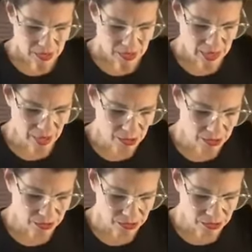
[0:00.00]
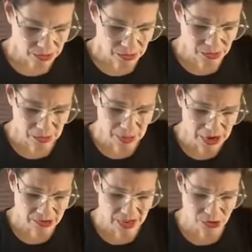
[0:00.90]
Now, the
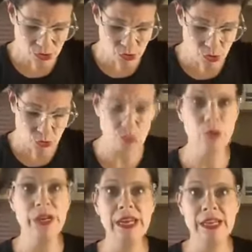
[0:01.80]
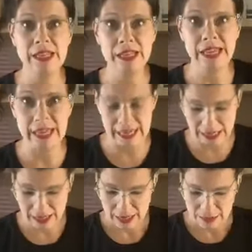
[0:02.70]
bartender who really